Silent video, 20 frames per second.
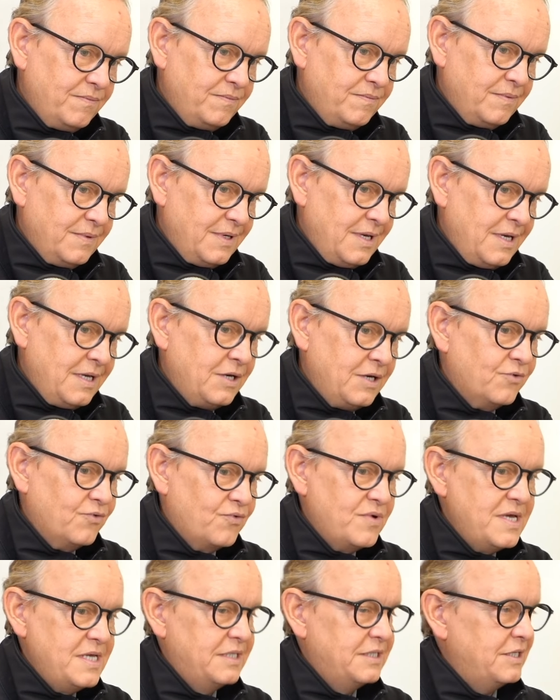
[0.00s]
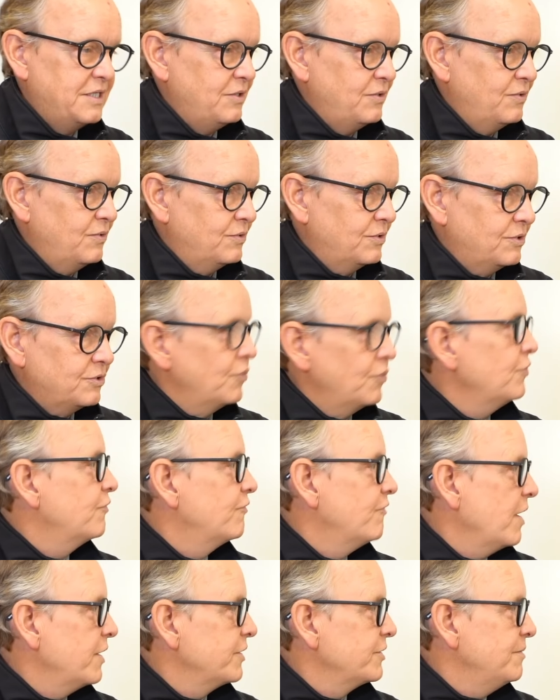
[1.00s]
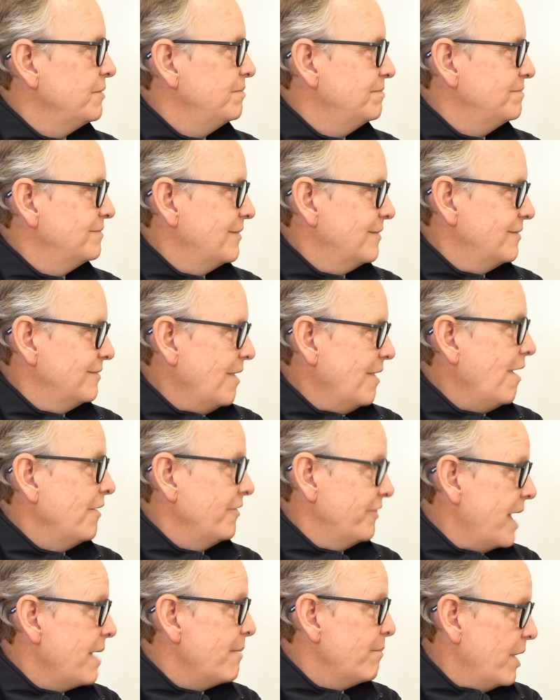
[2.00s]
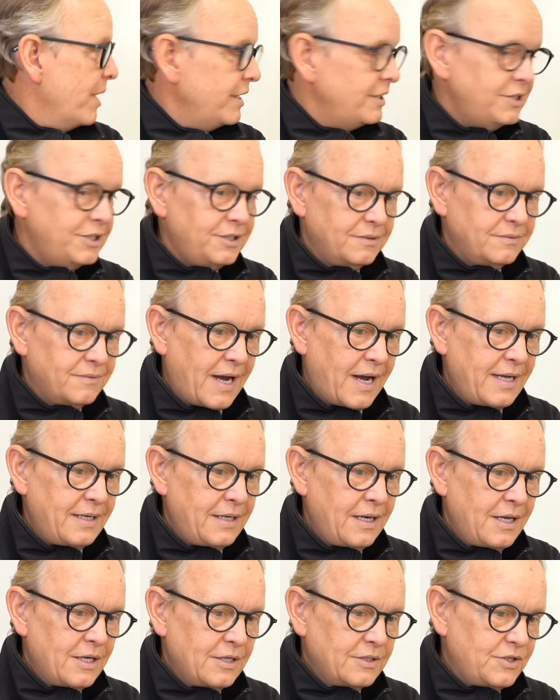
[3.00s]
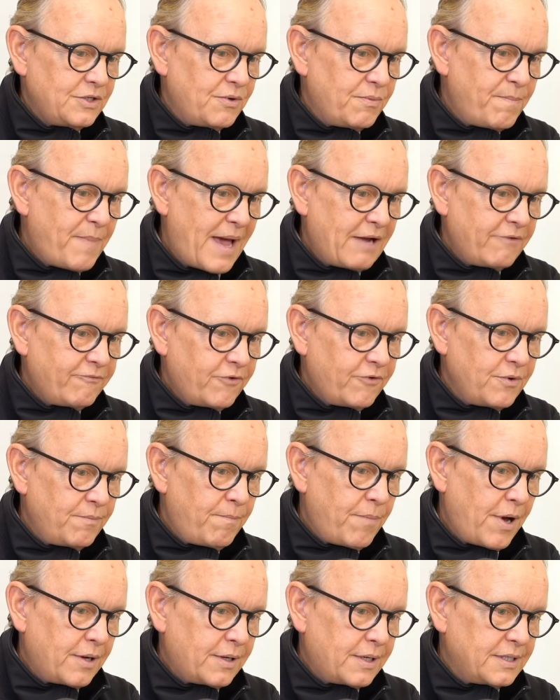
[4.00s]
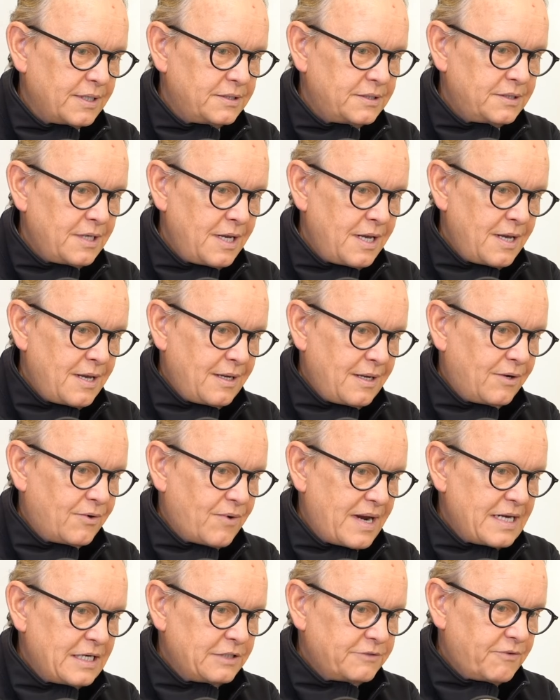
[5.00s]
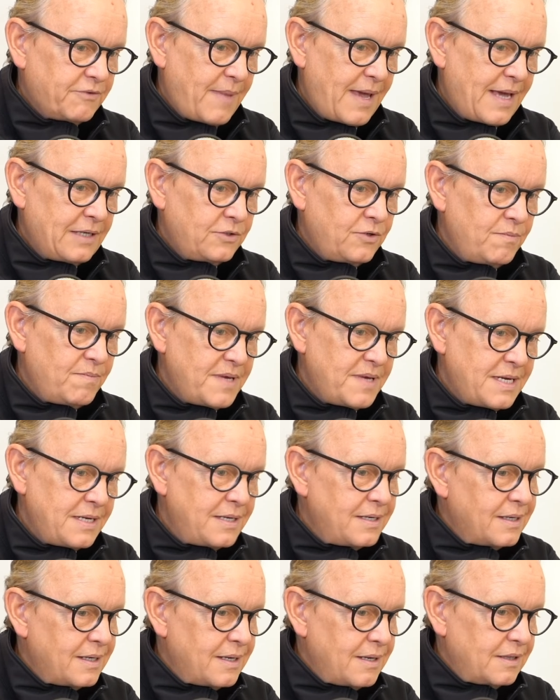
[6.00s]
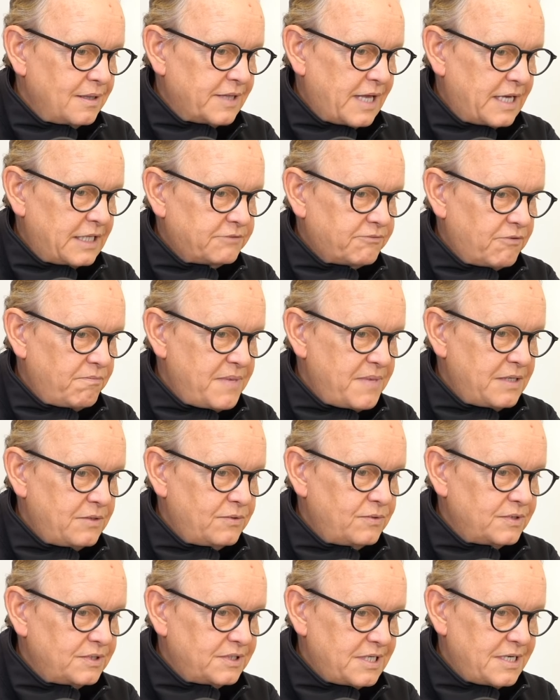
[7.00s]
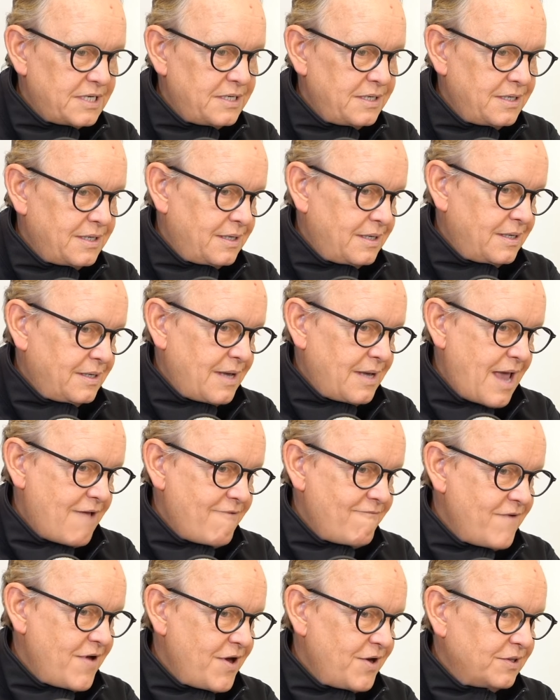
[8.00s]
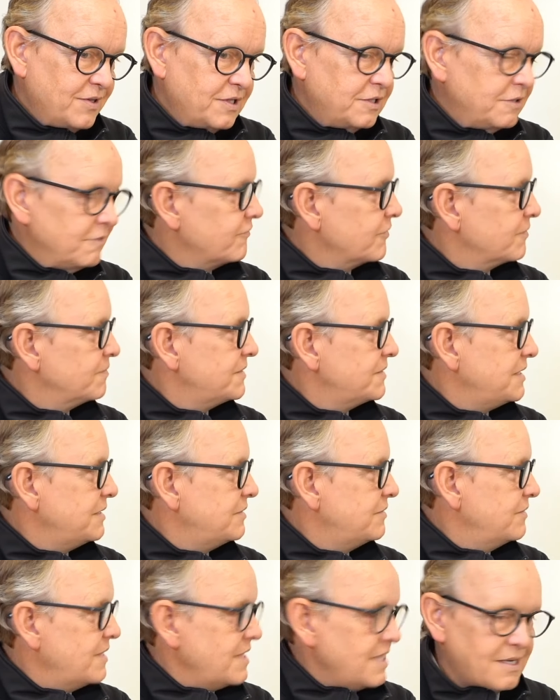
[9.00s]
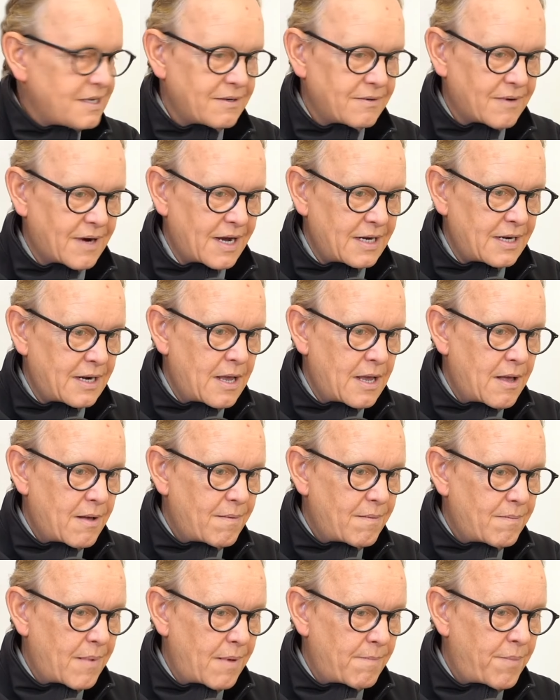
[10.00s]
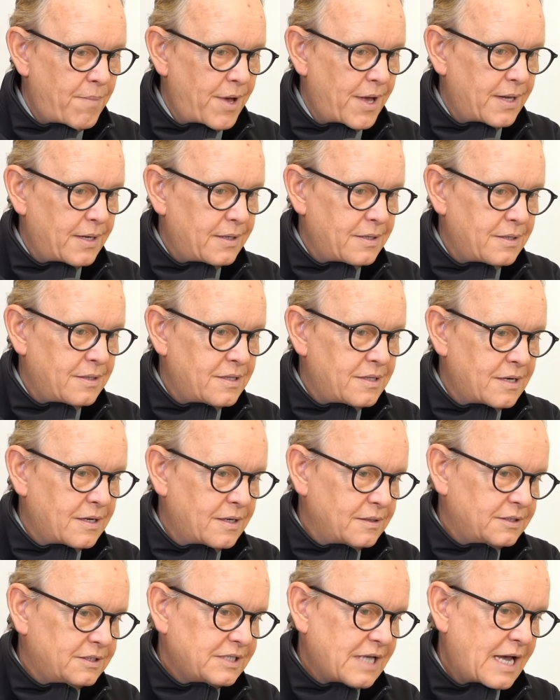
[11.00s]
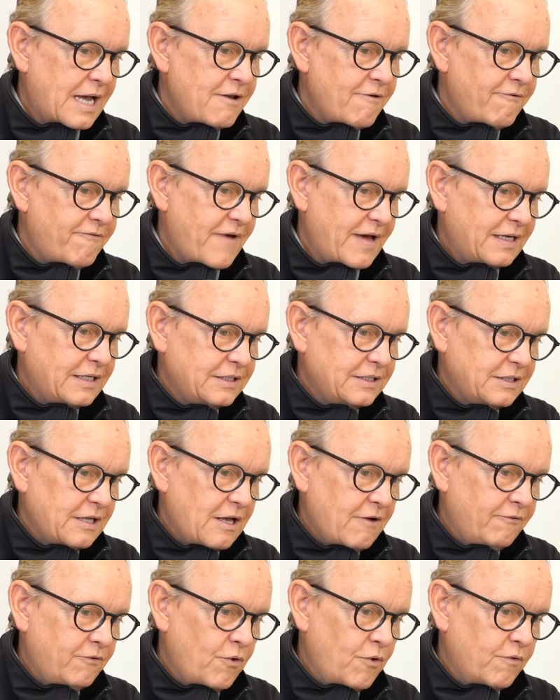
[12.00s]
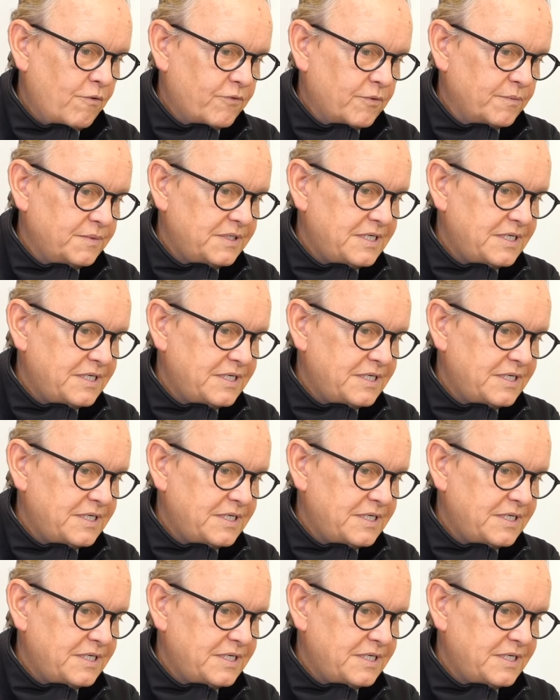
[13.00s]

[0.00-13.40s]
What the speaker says: increasing your stroke volume all that much, right? So your bang for your buck is greatest from A to B, less from B to C, and very little from C to D, right? But the side effects of going from C